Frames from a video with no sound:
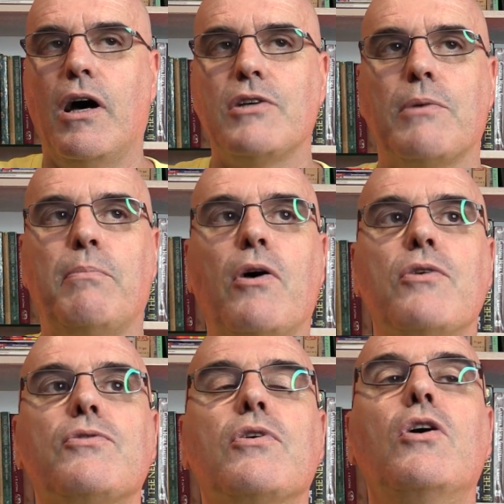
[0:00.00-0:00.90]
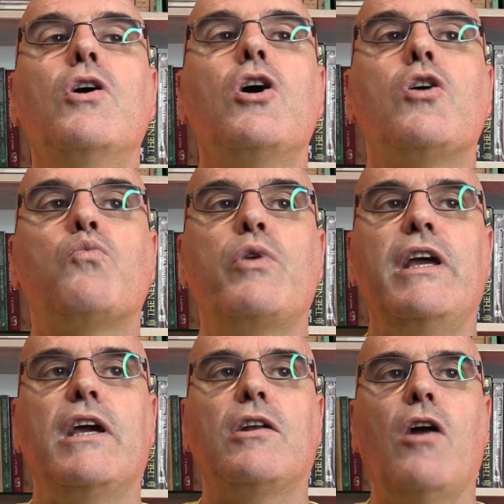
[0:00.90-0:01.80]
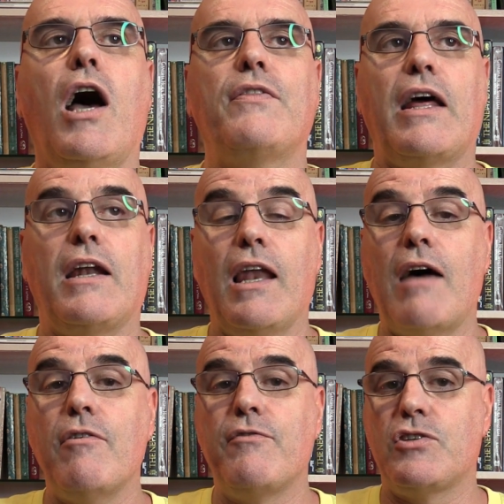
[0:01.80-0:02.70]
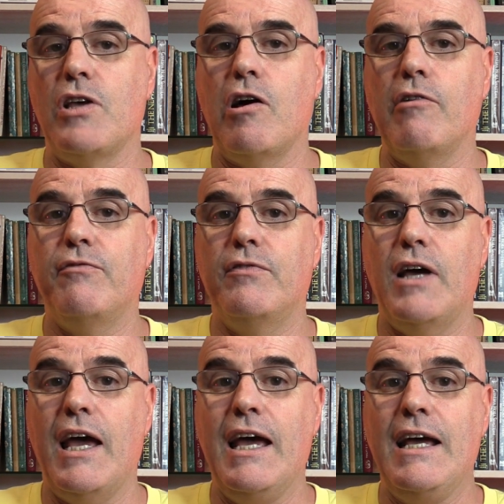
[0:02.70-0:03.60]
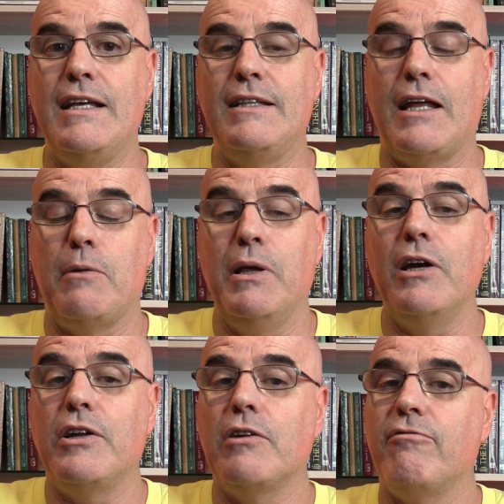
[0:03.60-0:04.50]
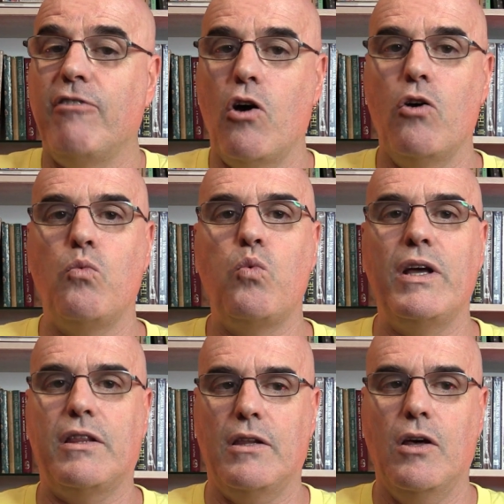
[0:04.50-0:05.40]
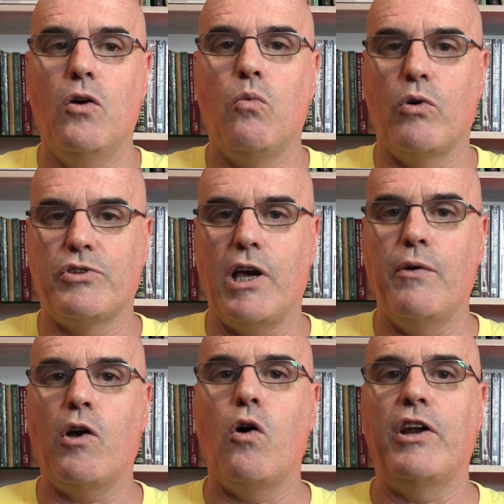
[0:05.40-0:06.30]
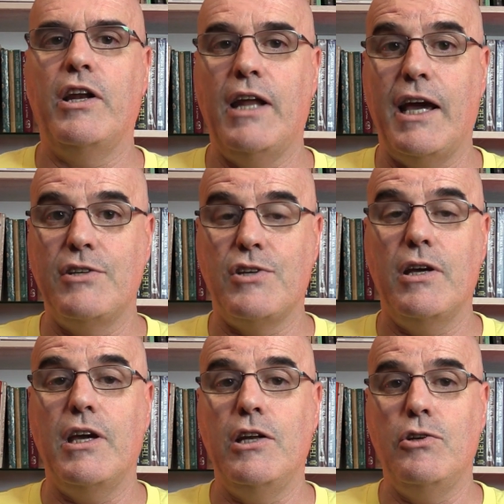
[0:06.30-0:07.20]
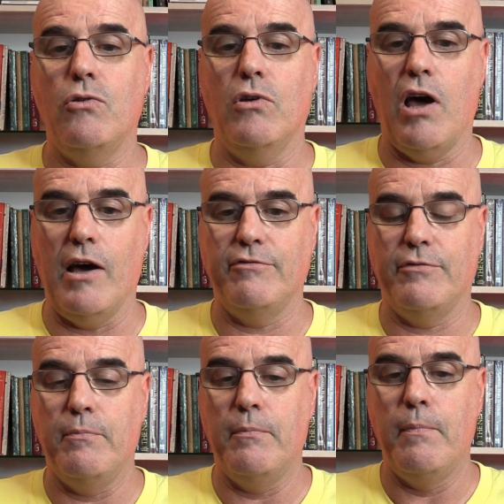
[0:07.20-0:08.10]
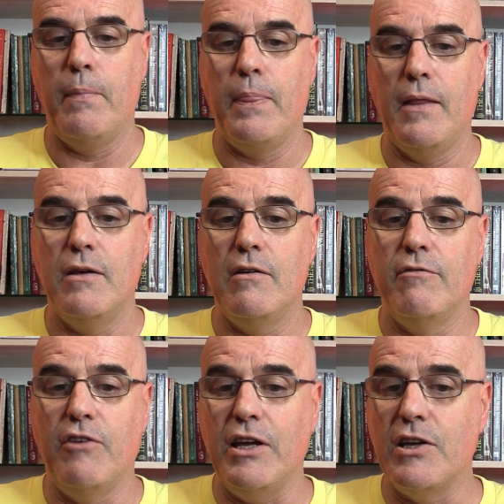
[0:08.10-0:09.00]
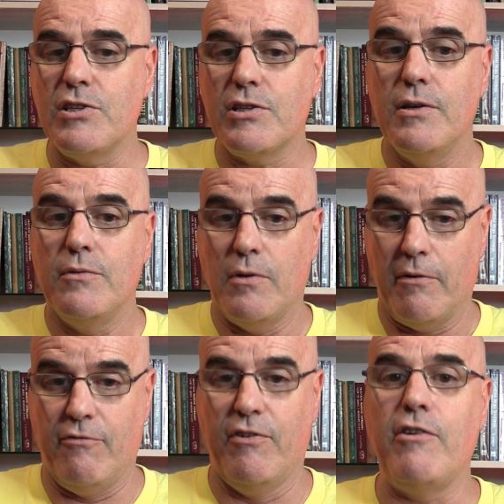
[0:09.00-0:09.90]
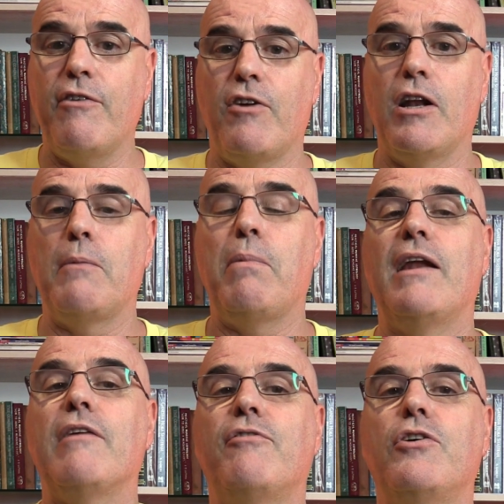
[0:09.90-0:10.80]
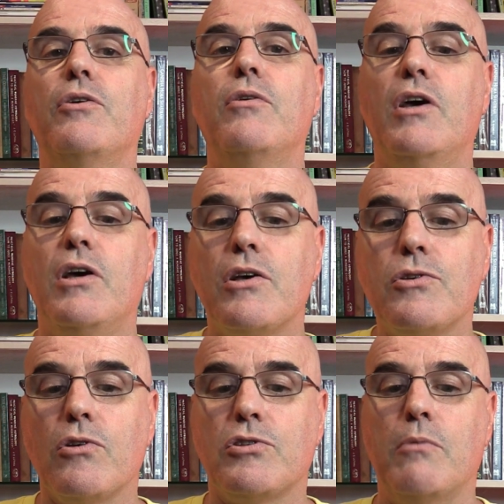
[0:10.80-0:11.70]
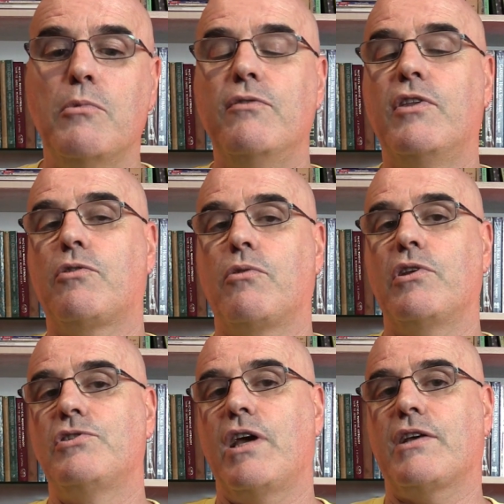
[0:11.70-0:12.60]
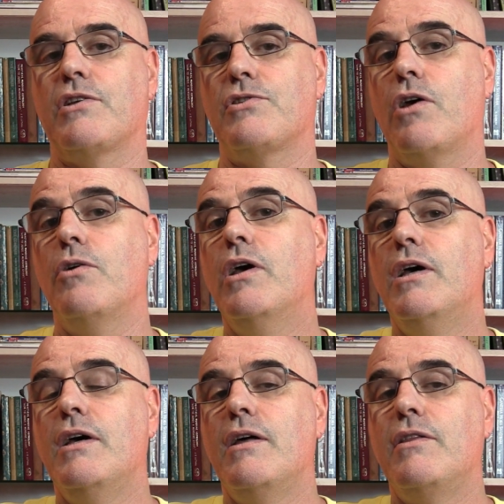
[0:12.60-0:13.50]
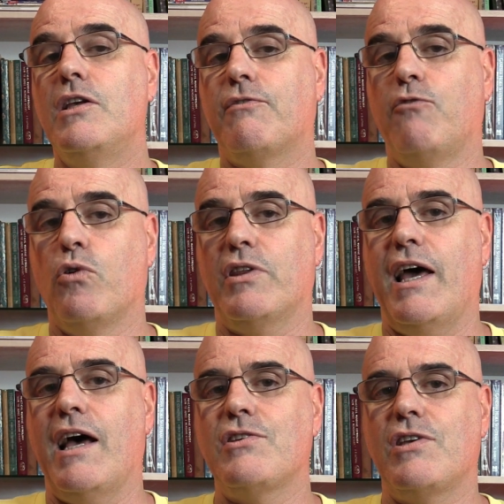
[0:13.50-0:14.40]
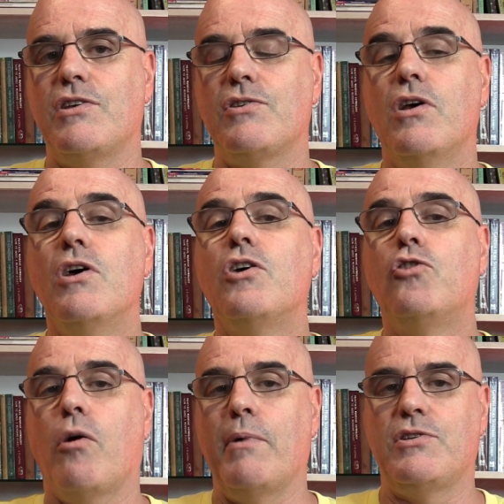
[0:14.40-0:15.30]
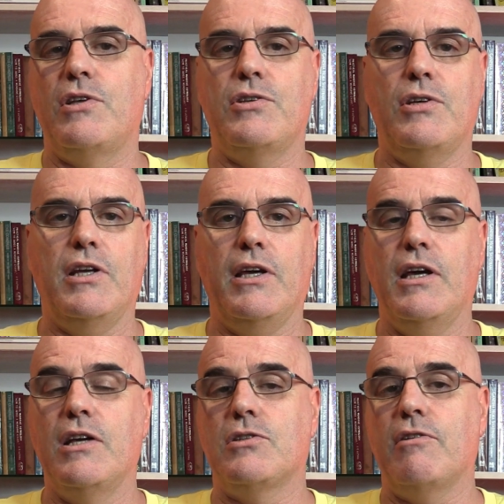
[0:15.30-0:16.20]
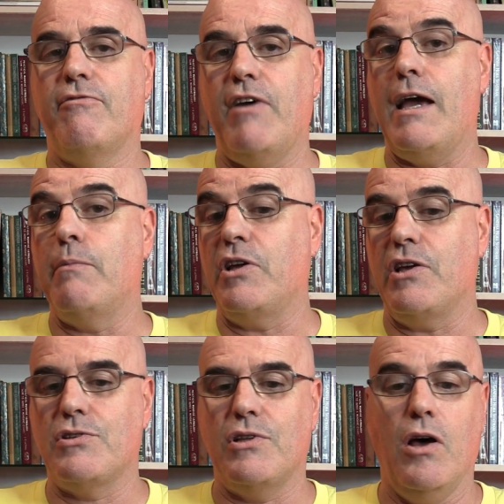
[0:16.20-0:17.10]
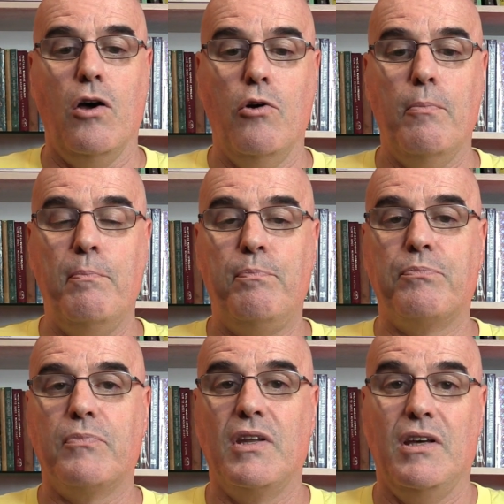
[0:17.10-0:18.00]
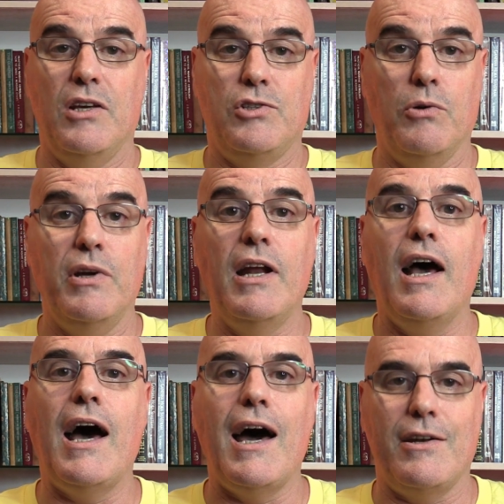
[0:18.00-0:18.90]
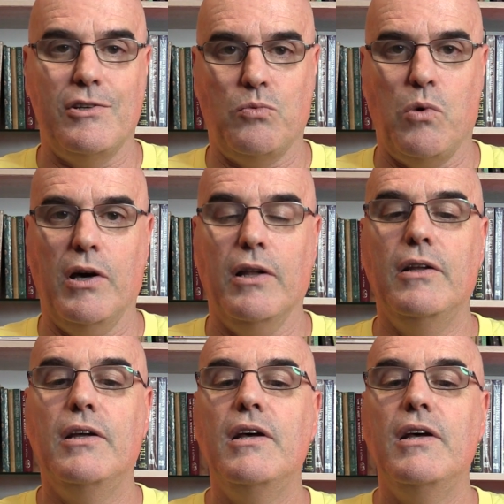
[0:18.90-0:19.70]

I suppose, reignite that love of self and that ability to flow with what's going on in nature in your life. Venus, very friendly planet for you, is also moving through this sector. So this fourth house is domesticity. It's the family. It's the home. It's your inner heart as well.